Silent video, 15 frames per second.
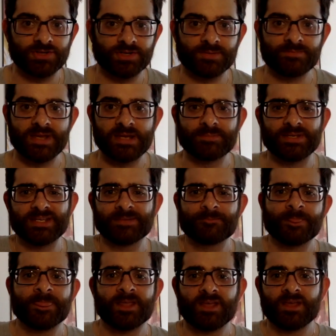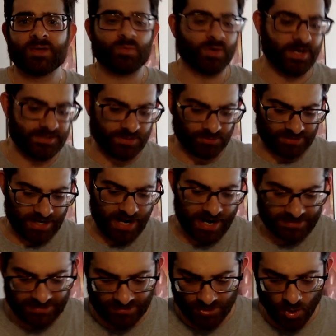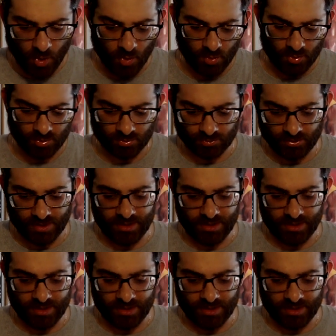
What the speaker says: them, what I did was I did the whole,